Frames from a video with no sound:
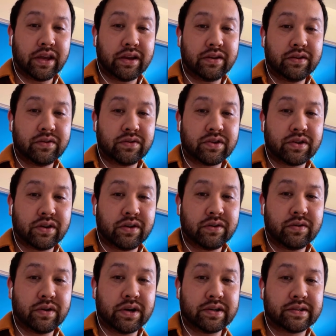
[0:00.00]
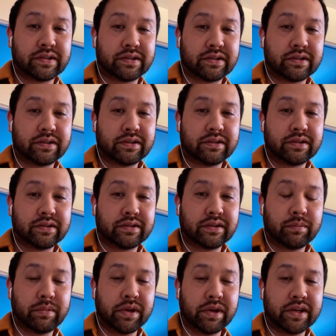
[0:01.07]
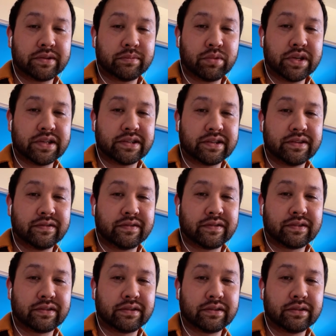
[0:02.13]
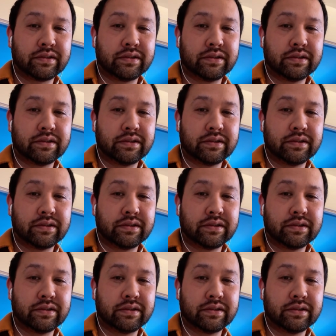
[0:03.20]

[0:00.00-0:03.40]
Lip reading: Can you show us some SB synths?